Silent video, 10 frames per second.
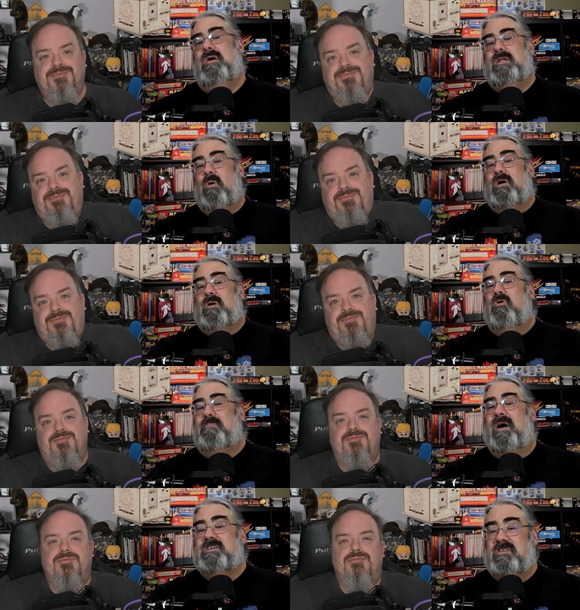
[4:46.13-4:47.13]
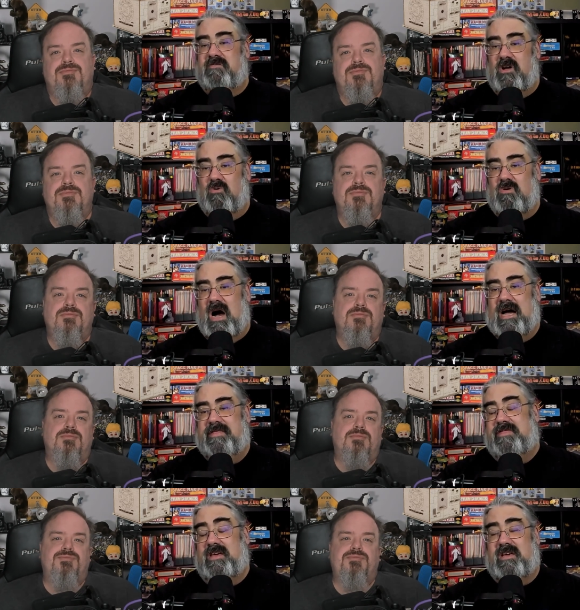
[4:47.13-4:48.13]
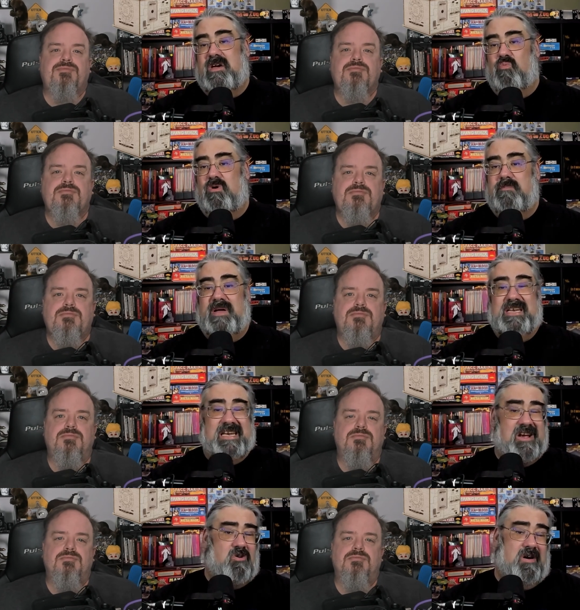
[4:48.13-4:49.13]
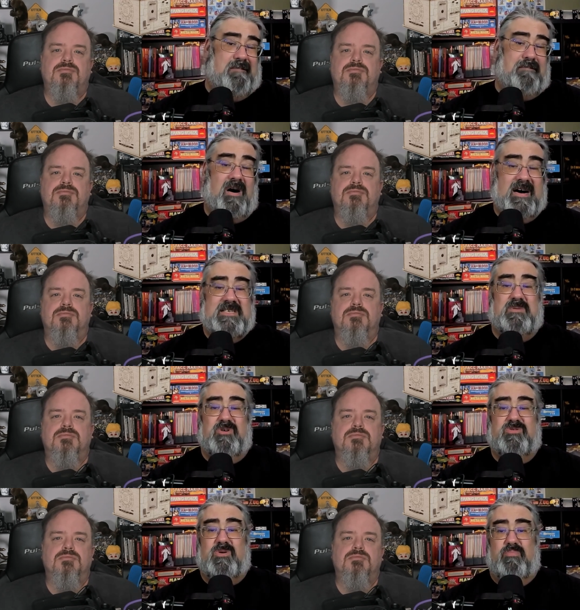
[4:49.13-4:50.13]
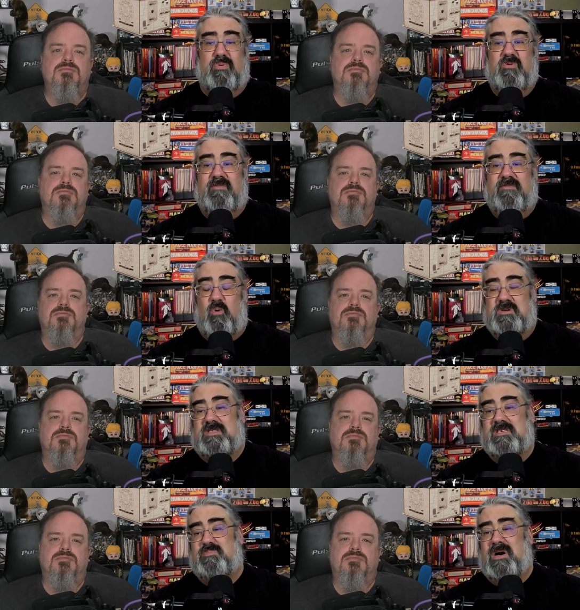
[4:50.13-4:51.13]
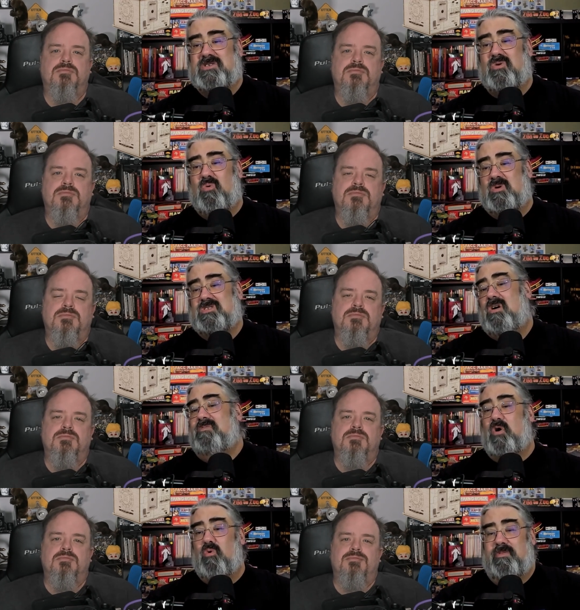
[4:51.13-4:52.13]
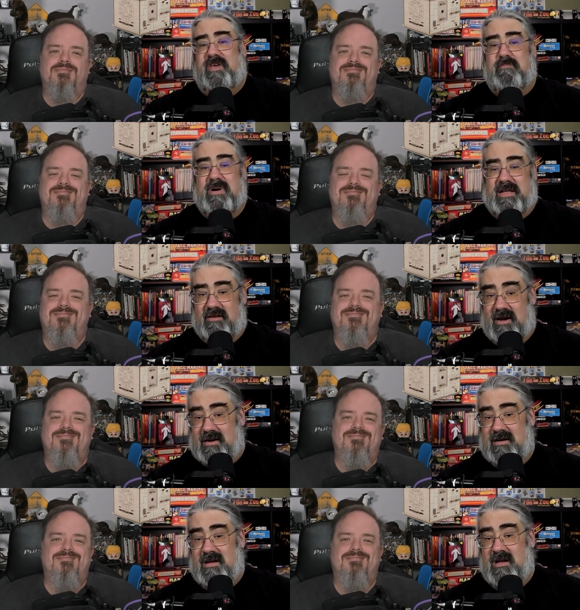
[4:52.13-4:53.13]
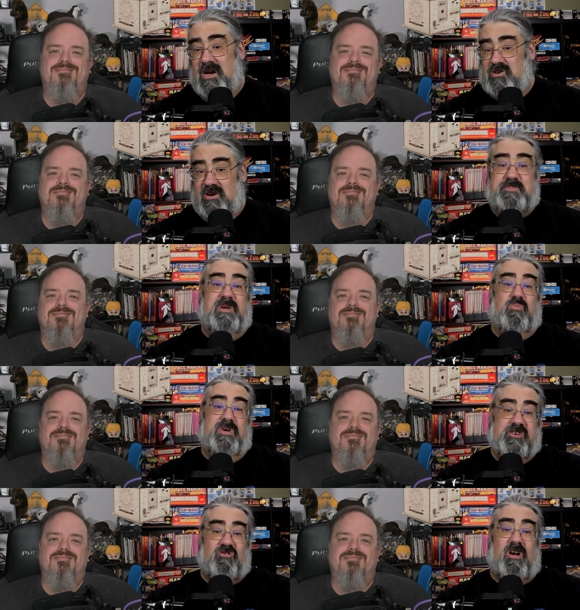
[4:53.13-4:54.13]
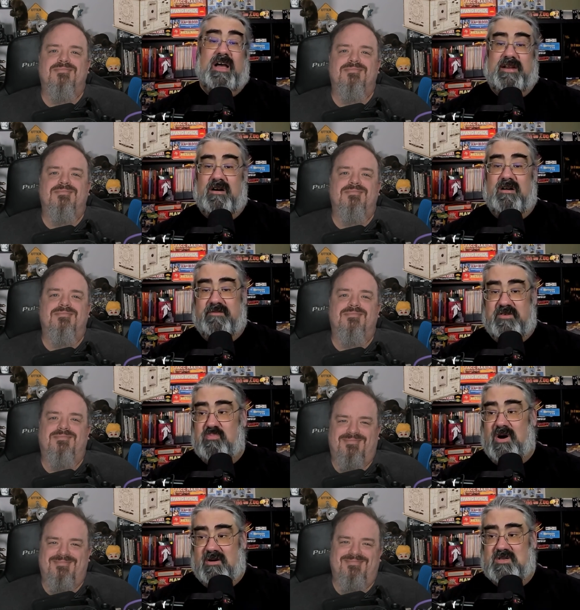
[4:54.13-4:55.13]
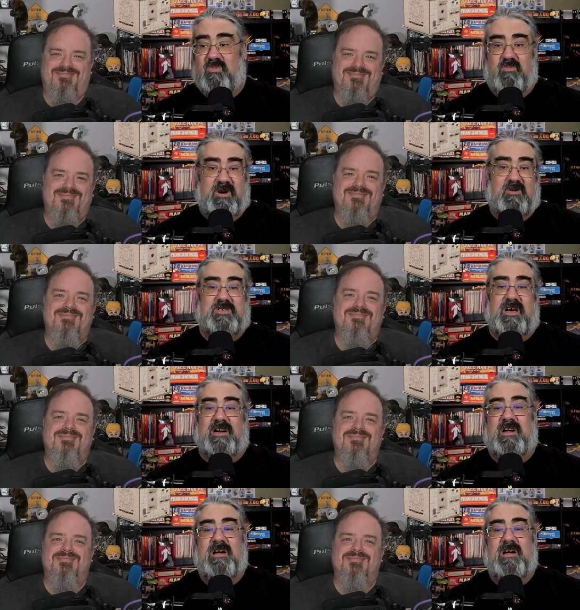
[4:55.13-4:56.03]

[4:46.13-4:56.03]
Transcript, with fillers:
Speaker 1: Now, on a more positive note, I think it would have been near impossible to brute force this puzzle or solve the whole thing by luck. Trust me, we tried on a few parts when we were stuck,